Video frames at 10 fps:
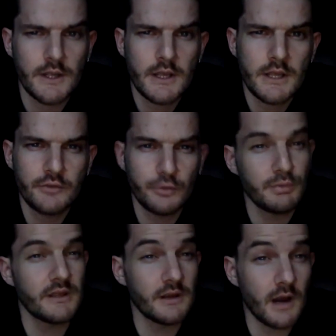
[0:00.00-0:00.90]
To be
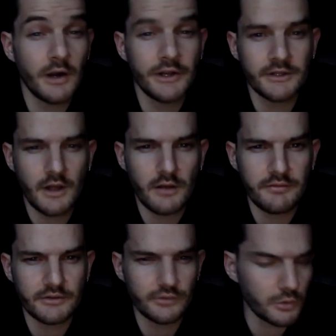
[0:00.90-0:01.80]
the guardian of
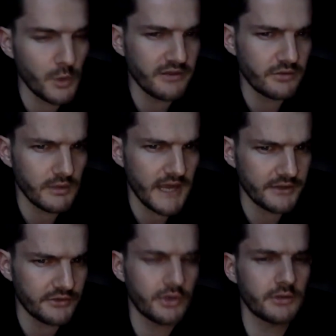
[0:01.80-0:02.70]
the doorway to that
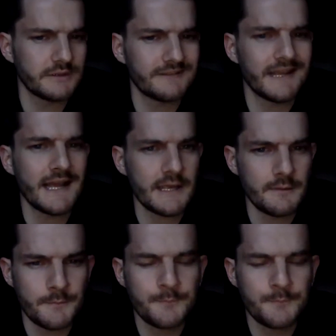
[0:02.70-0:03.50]
eternal time